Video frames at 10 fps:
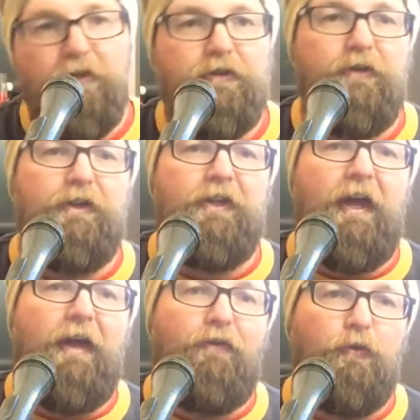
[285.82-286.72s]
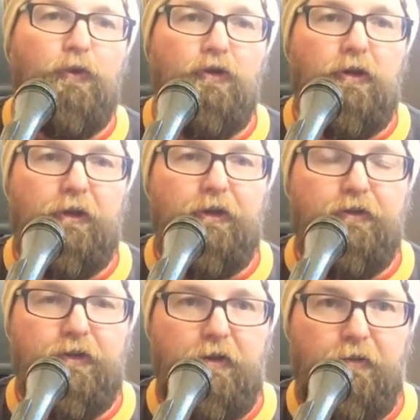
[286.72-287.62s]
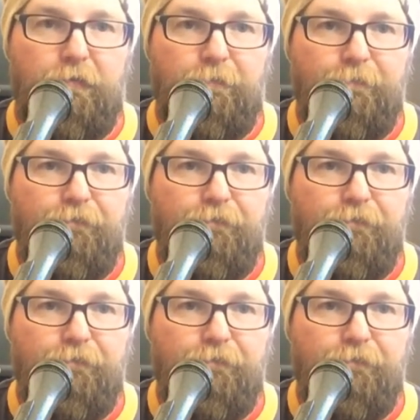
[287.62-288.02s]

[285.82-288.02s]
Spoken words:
so that they have a real clear tone.